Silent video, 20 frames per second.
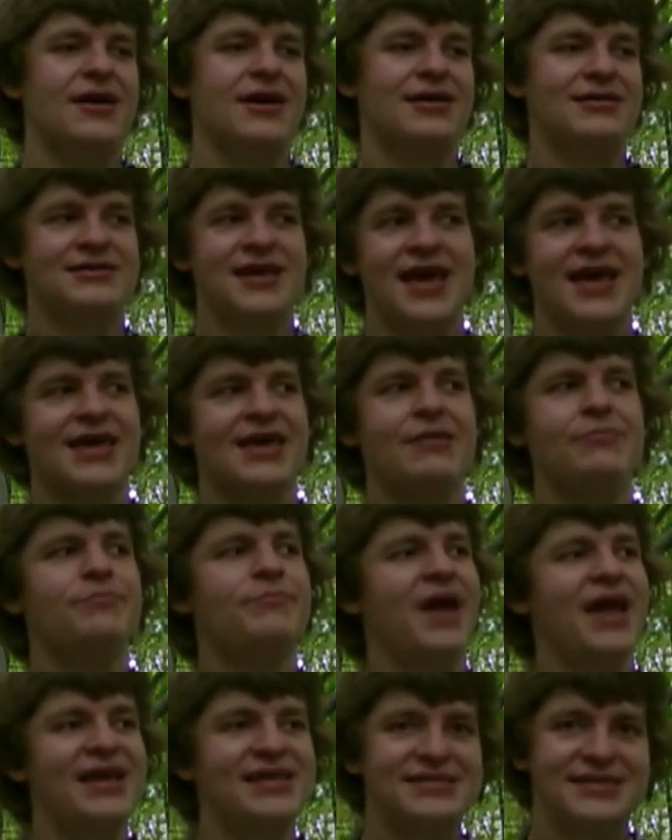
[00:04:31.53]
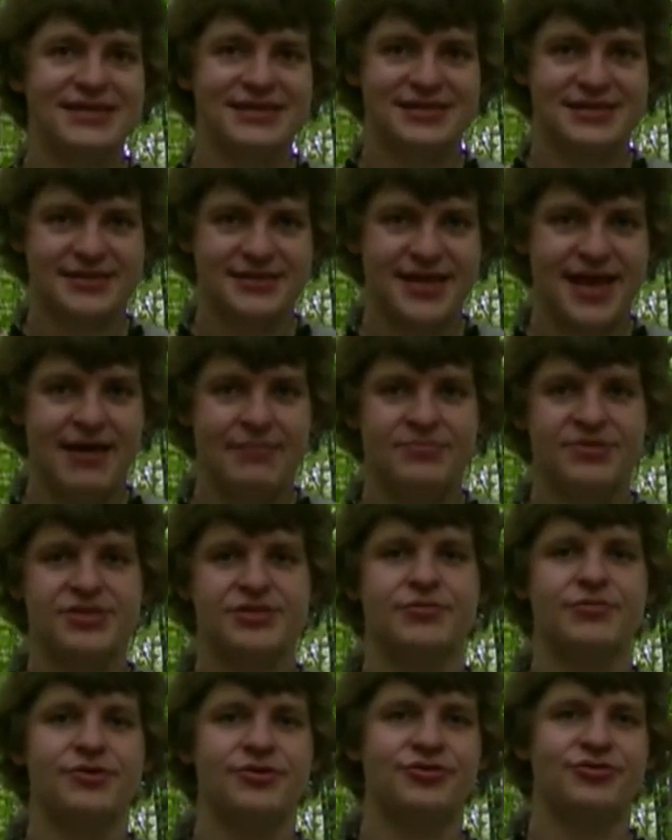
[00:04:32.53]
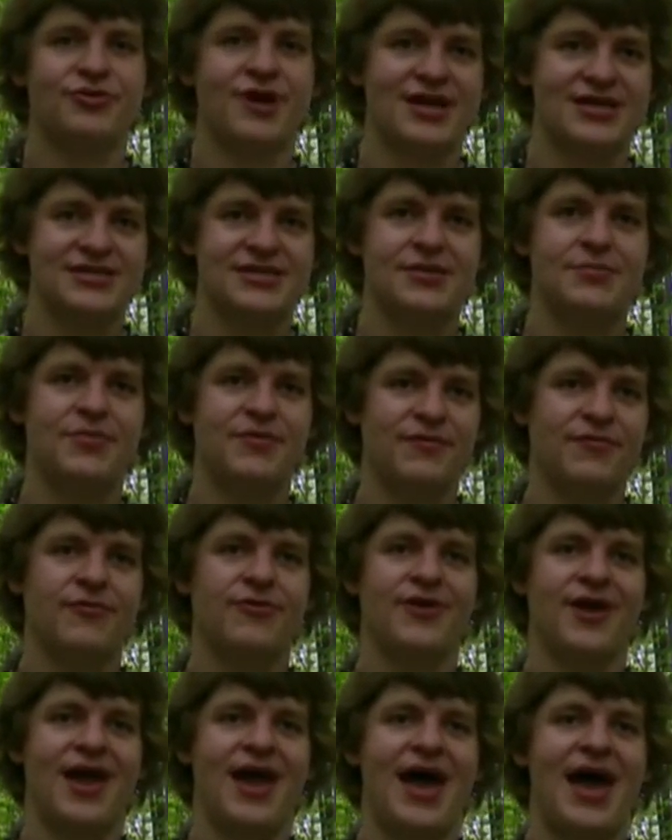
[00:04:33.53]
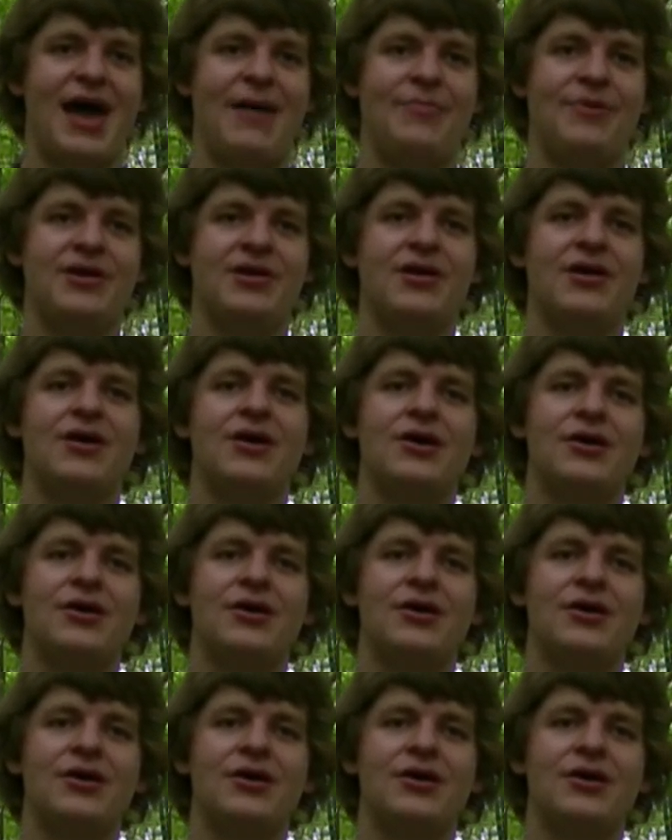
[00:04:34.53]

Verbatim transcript: and taking basic steps to address them before they happen,